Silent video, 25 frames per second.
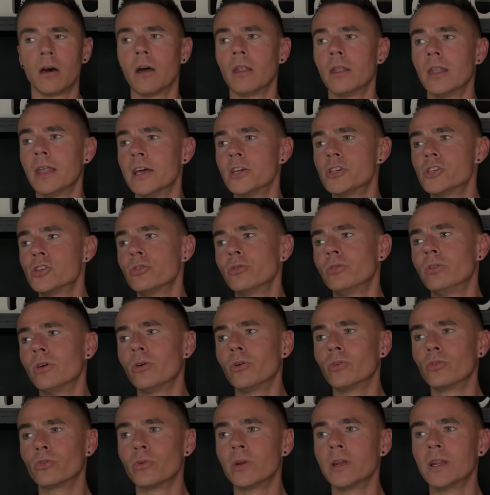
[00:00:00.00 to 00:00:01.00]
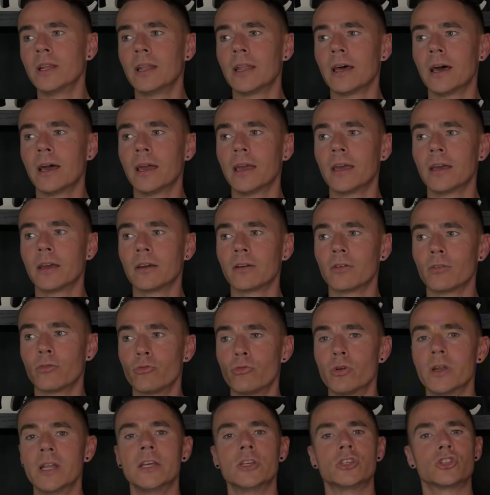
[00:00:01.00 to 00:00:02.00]
Unless you don't really like
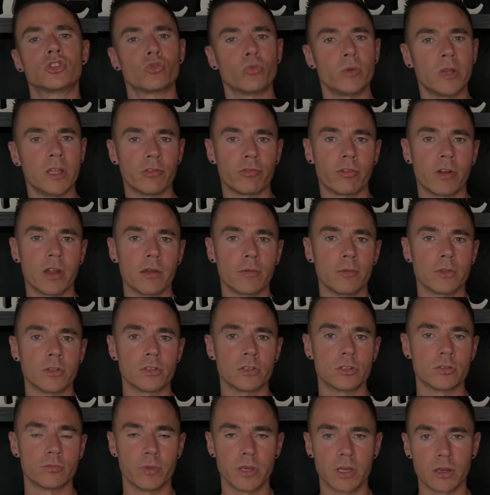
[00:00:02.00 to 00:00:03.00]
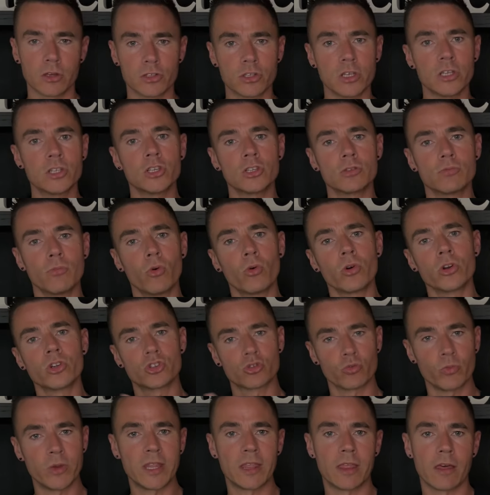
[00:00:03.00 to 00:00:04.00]
really sweet fragrances, because this is more
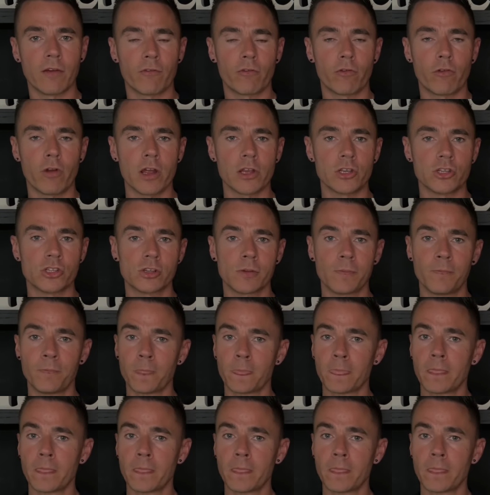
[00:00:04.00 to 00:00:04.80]
sweet than fresh.